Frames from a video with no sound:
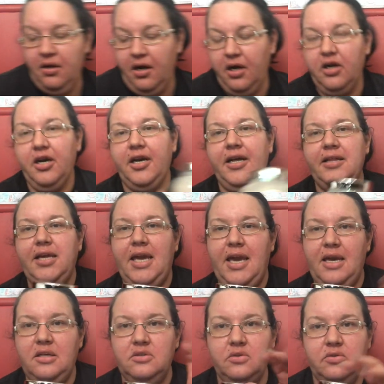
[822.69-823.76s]
Got another
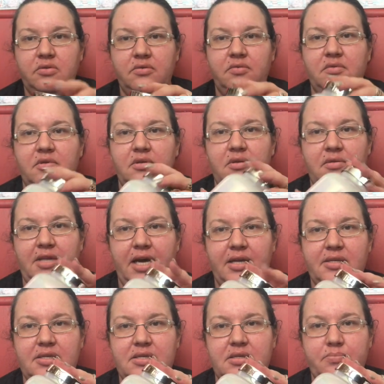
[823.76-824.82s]
candle.
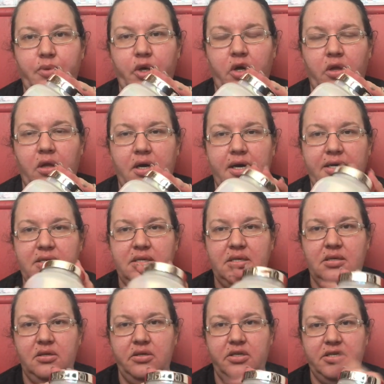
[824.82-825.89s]
That's pearlized,
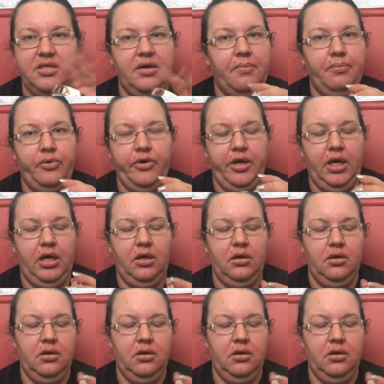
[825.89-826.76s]
just something pretty,